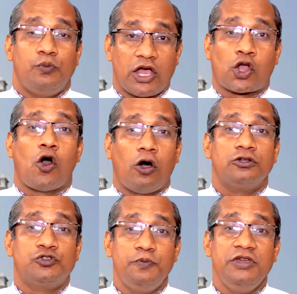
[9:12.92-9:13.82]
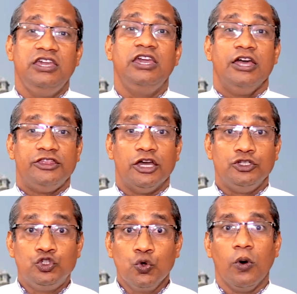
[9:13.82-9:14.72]
We are called to be the
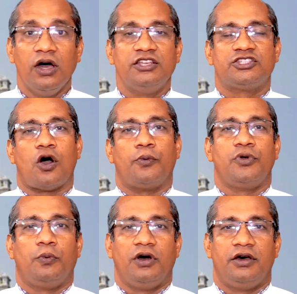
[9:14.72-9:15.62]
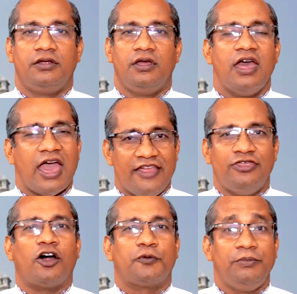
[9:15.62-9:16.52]
doers of the word
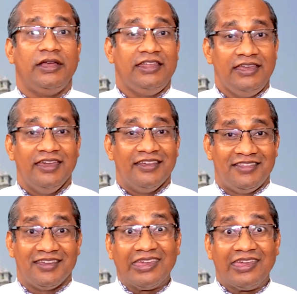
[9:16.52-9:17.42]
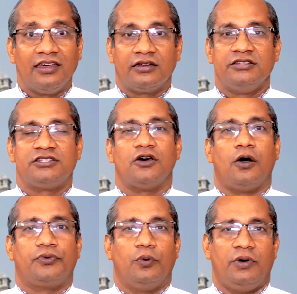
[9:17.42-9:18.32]
and not merely the hearers
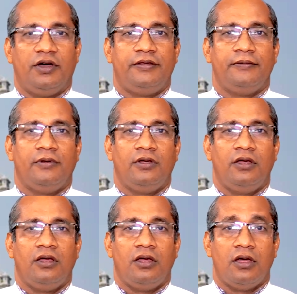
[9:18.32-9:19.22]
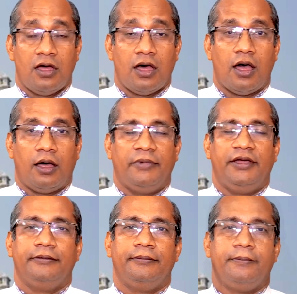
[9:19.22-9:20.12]
of the word. Amen.